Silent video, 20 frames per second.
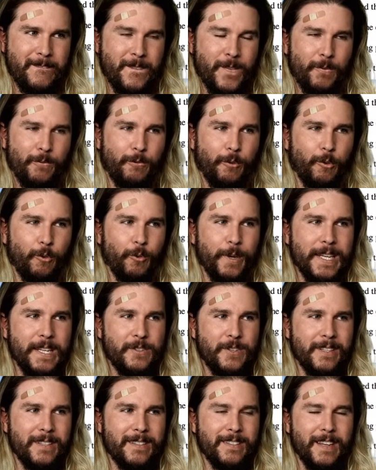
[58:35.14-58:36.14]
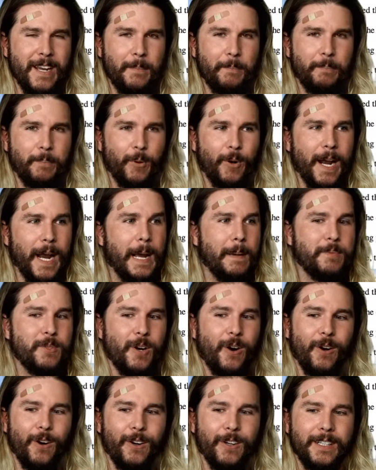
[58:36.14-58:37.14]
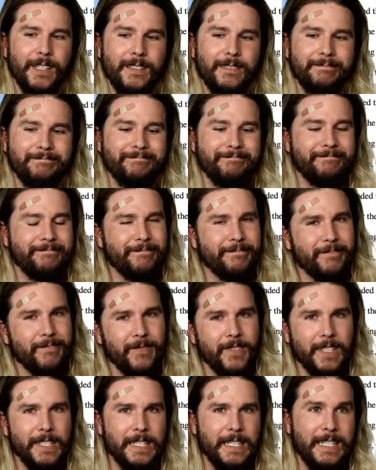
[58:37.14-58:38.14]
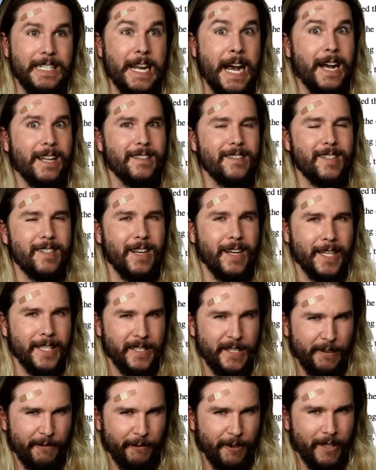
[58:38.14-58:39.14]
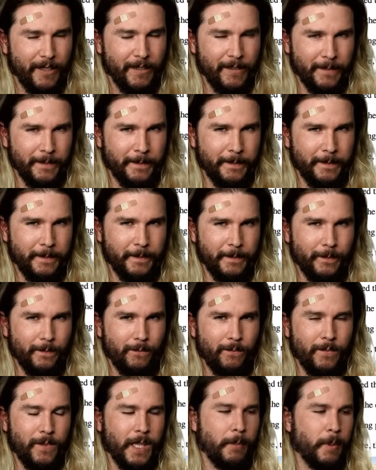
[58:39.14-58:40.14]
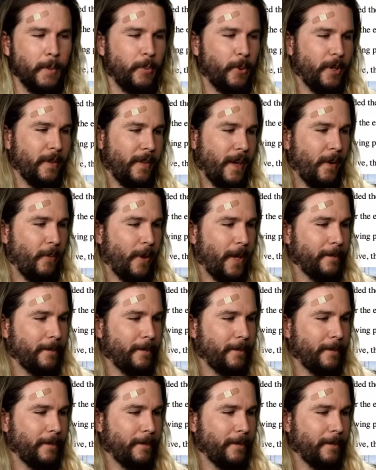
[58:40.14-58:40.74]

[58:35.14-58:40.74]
for reasons that perhaps are not scientific. Let me put it that way.